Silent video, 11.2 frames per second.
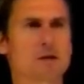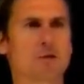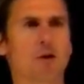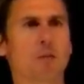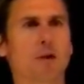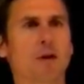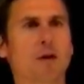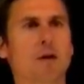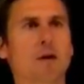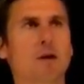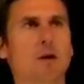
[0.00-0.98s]
as a formula.
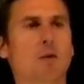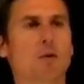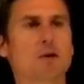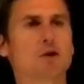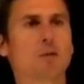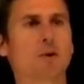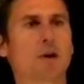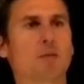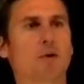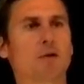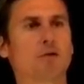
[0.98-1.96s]
What you typically
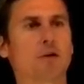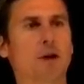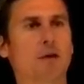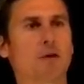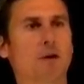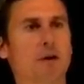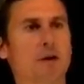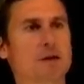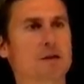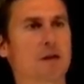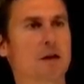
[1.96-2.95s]
want for the error is
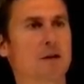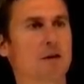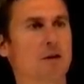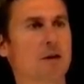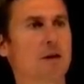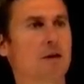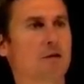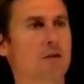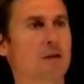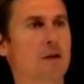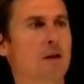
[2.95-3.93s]
that your e of
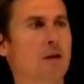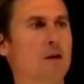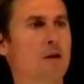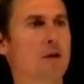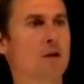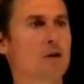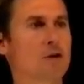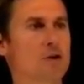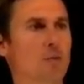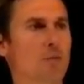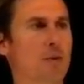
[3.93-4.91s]
t
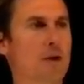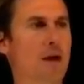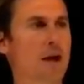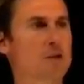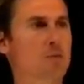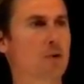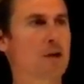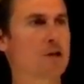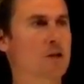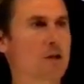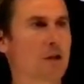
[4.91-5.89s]
should be
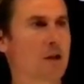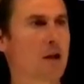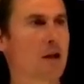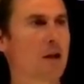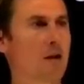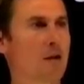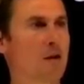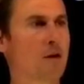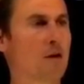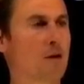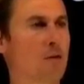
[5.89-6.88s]
exponentially decaying
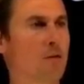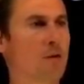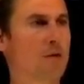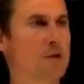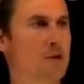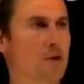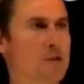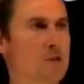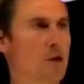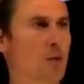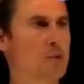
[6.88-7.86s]
with a certain
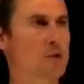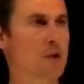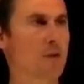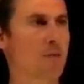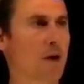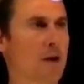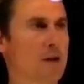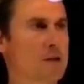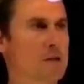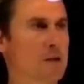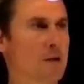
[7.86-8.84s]
slope, say
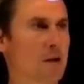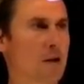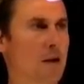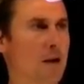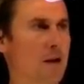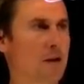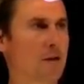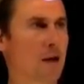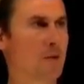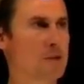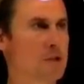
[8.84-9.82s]
minus k
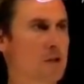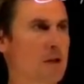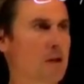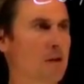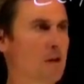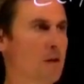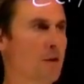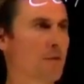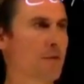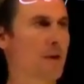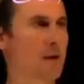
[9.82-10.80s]
times t
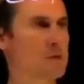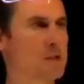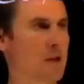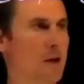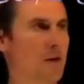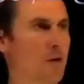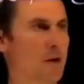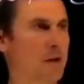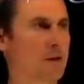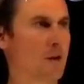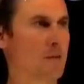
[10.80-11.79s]
times the error
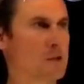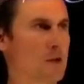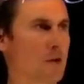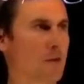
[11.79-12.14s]
at time 0.